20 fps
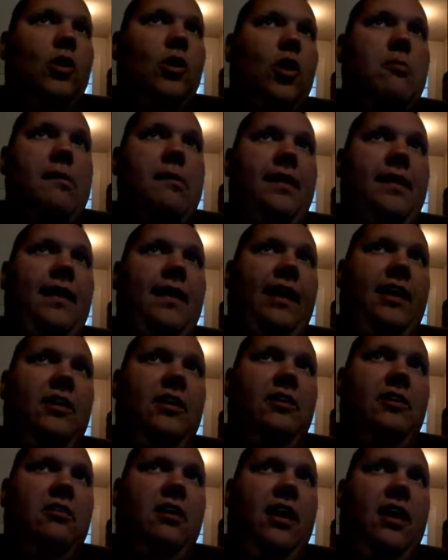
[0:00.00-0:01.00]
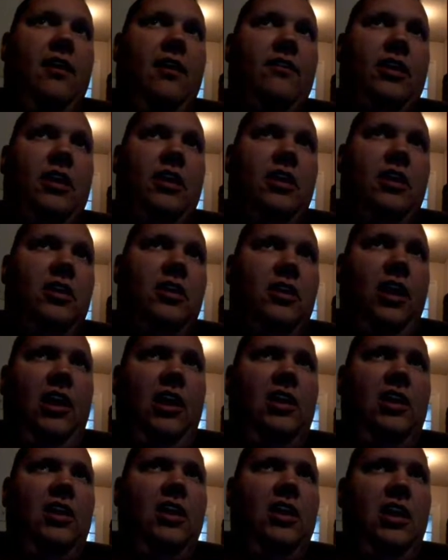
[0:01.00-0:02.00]
or maybe having
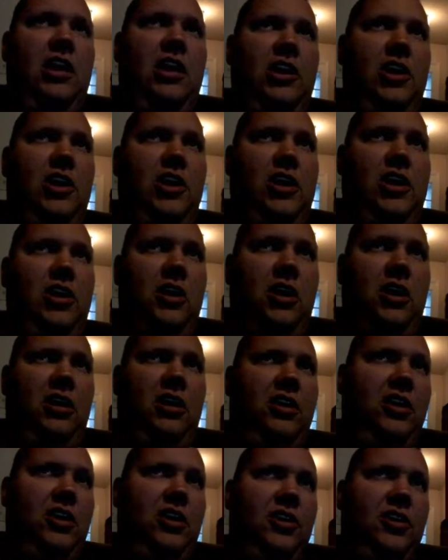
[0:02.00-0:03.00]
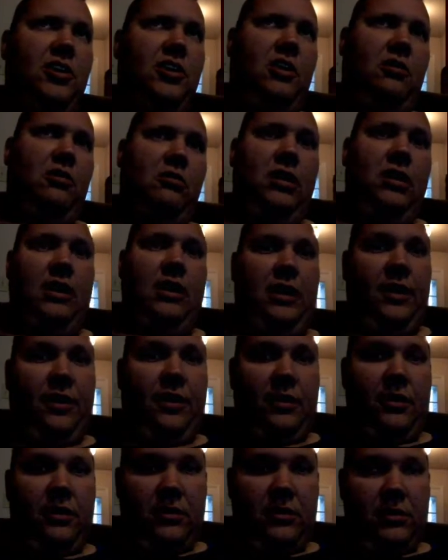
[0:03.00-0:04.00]
a written
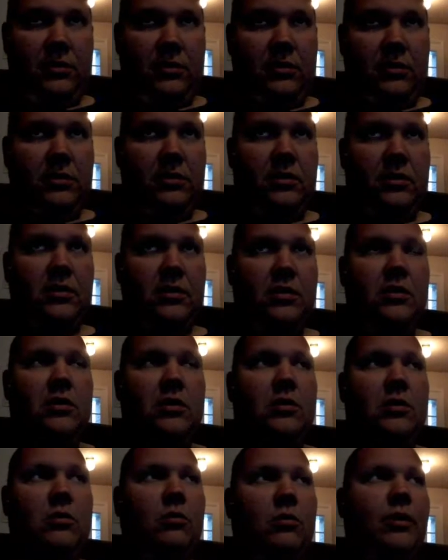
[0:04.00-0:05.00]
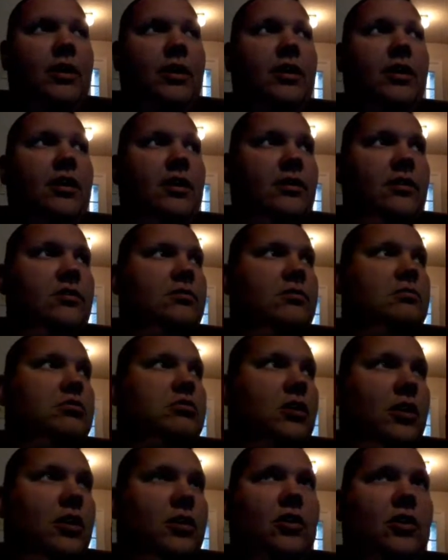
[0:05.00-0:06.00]
letter where it's
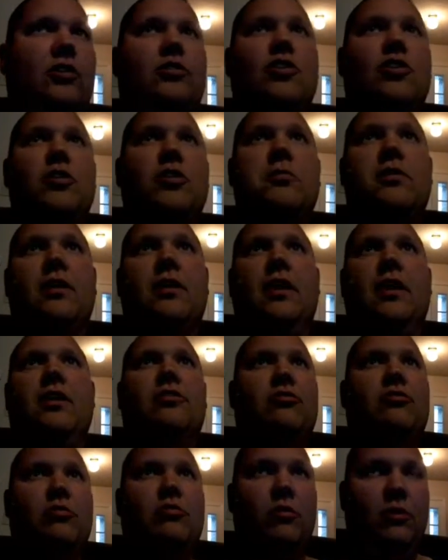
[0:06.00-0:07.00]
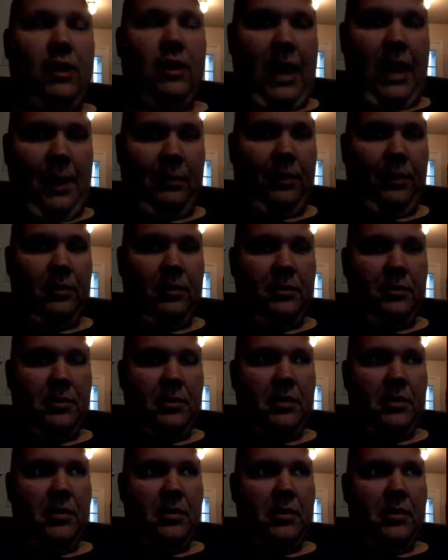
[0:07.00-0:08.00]
put on YouTube saying this is what happened,
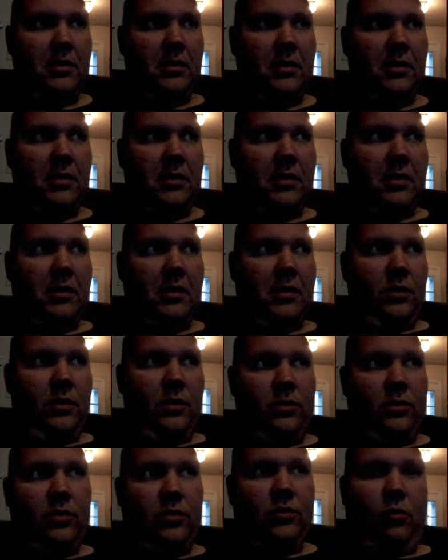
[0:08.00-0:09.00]
this